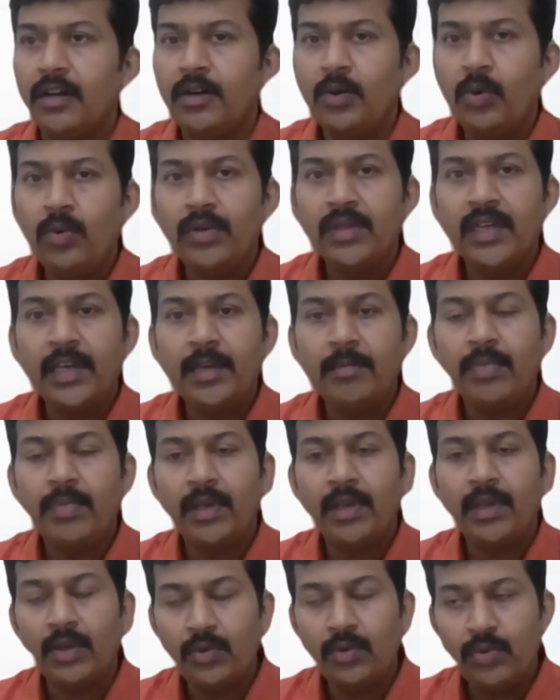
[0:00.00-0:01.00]
don't keep
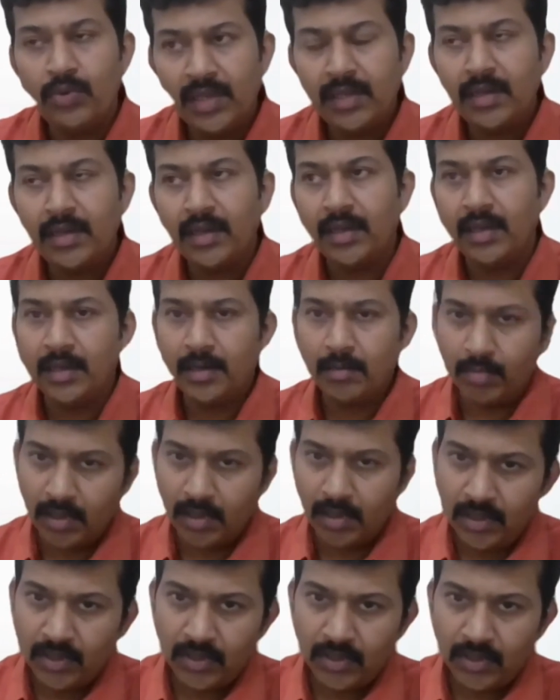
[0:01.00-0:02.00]
using
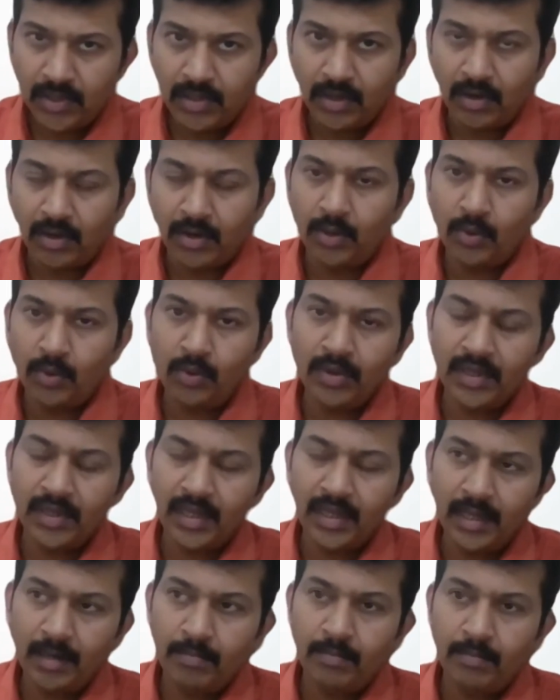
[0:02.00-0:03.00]
earbuds or don't
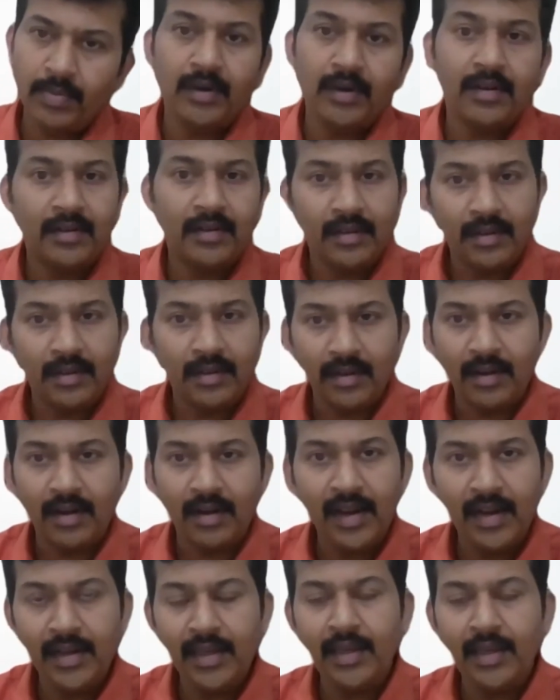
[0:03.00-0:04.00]
keep
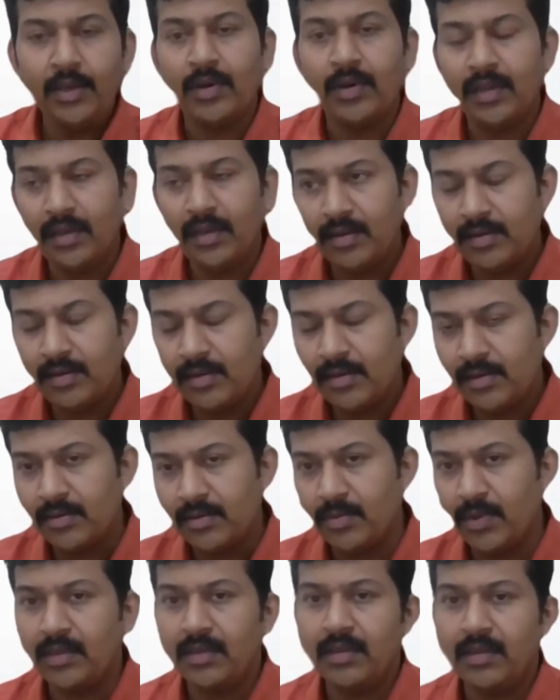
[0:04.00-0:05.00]
cleaning your ears
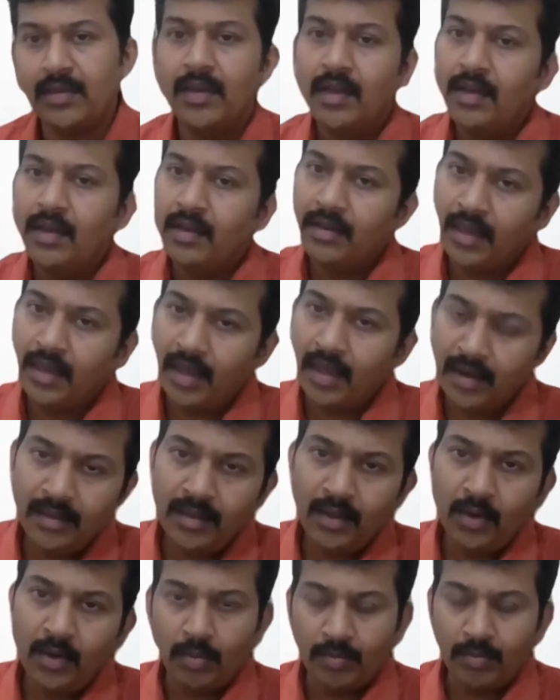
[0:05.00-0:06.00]
with any
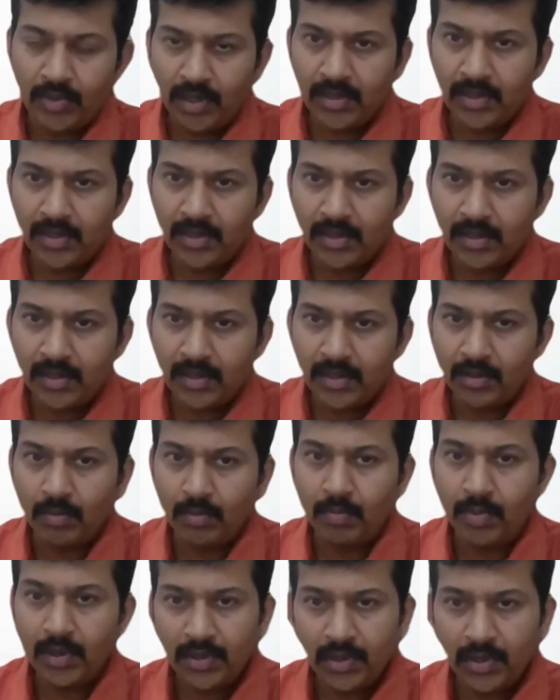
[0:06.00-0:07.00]
other objects.
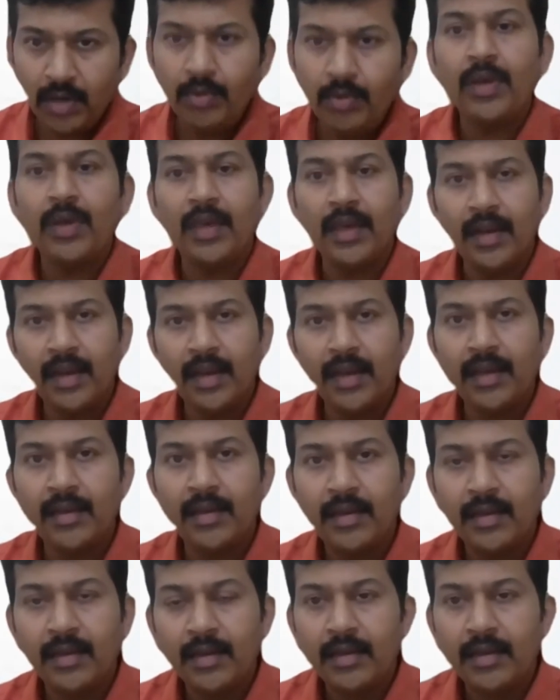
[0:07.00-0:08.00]
So preserve your
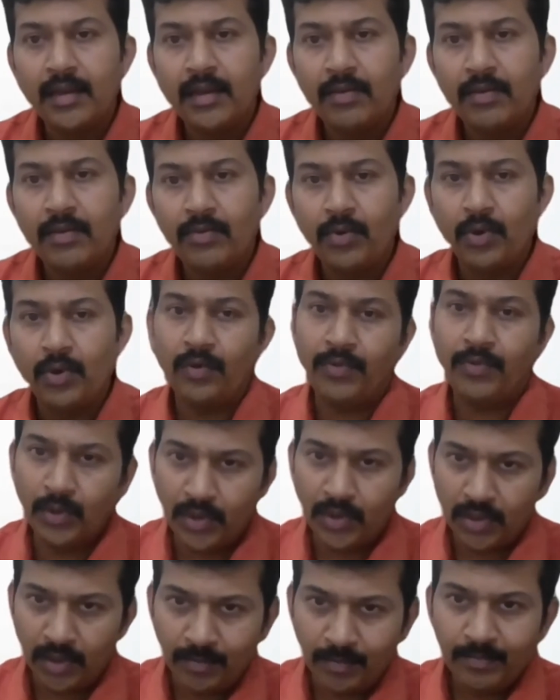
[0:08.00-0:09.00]
hearing for your
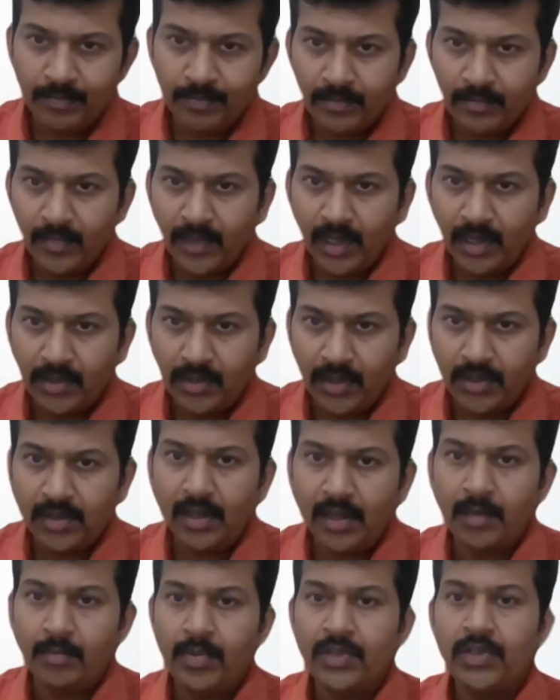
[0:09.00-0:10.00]
future. Just
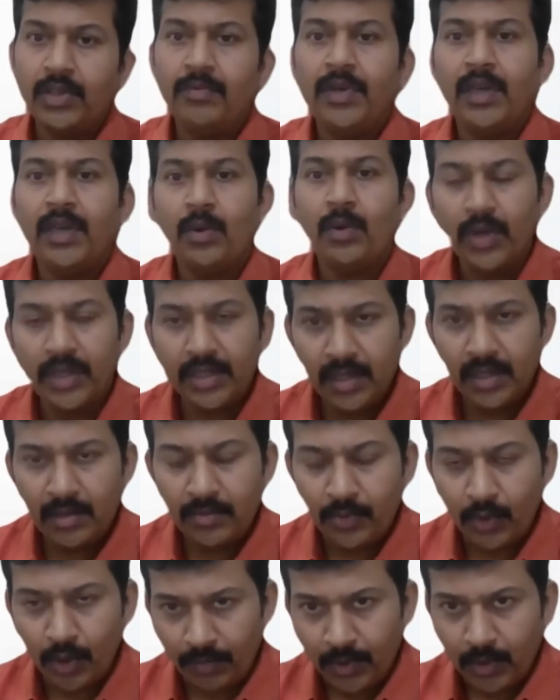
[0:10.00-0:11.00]
like preserving your vision
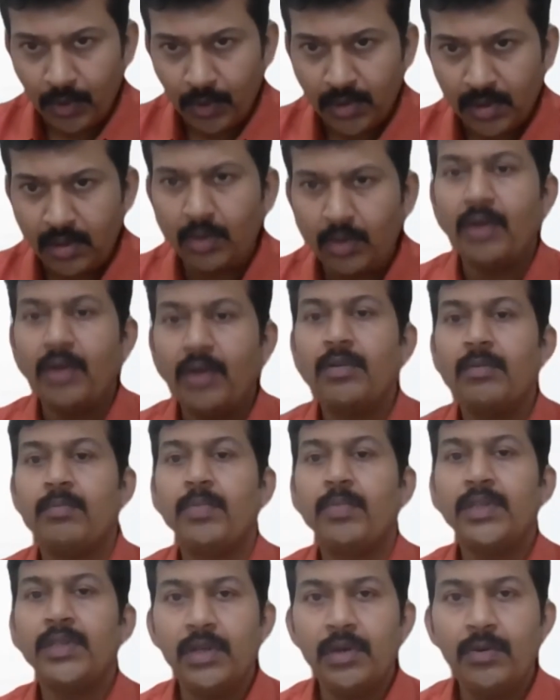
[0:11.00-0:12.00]
for your future, you have to
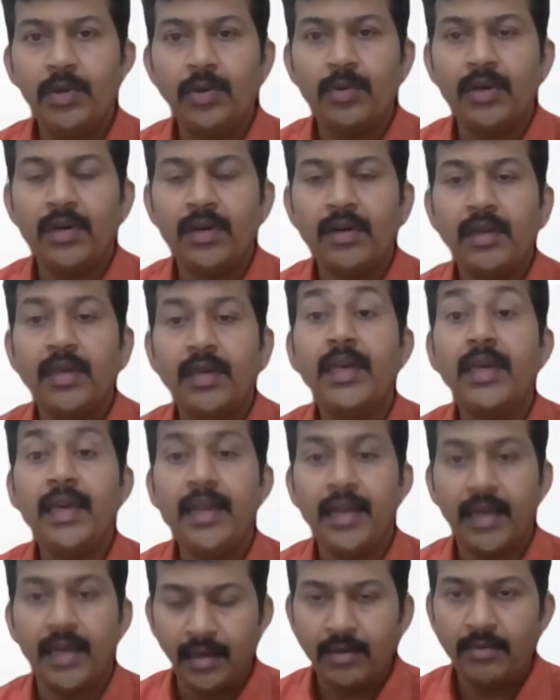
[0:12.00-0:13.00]
preserve your
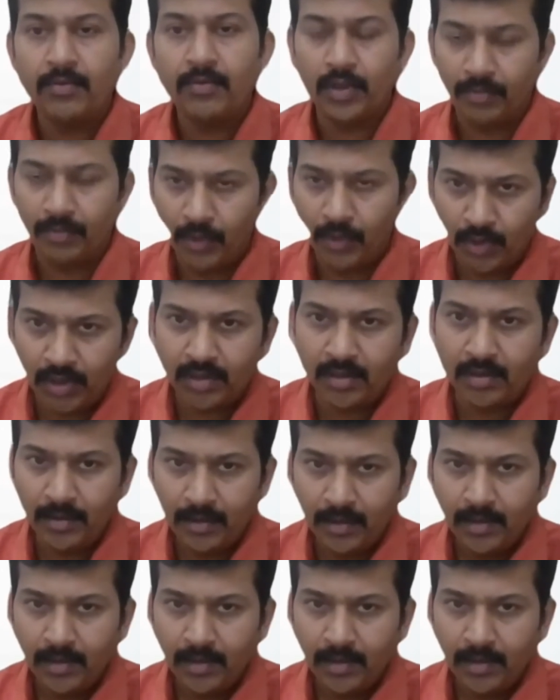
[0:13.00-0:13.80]
hearing for the future.